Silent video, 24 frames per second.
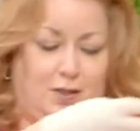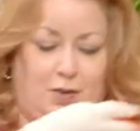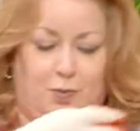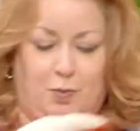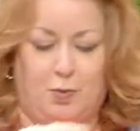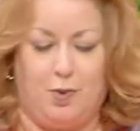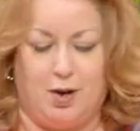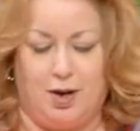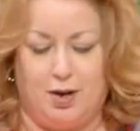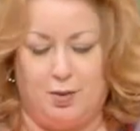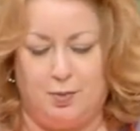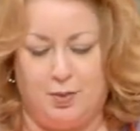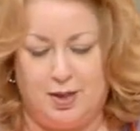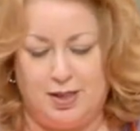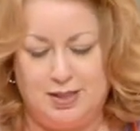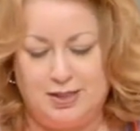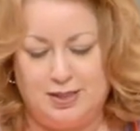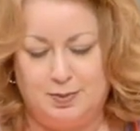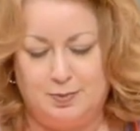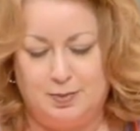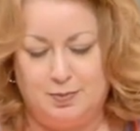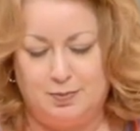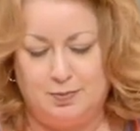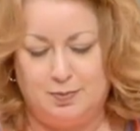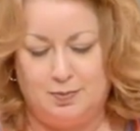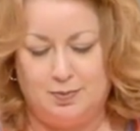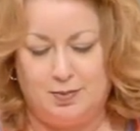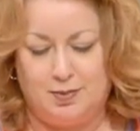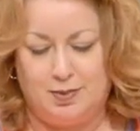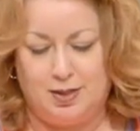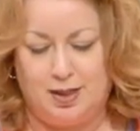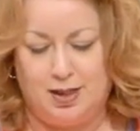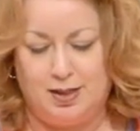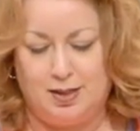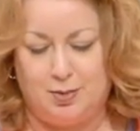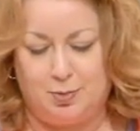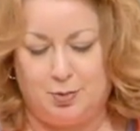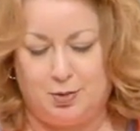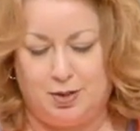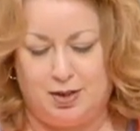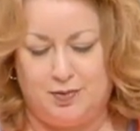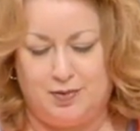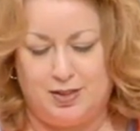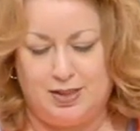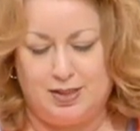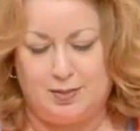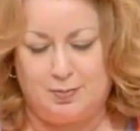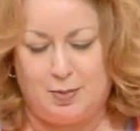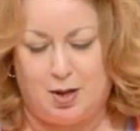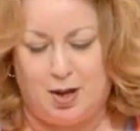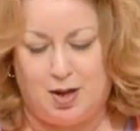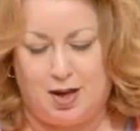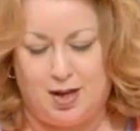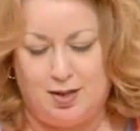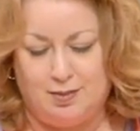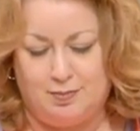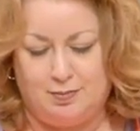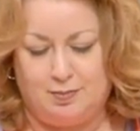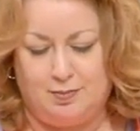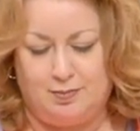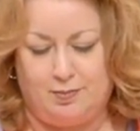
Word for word: where it was in the previous pot.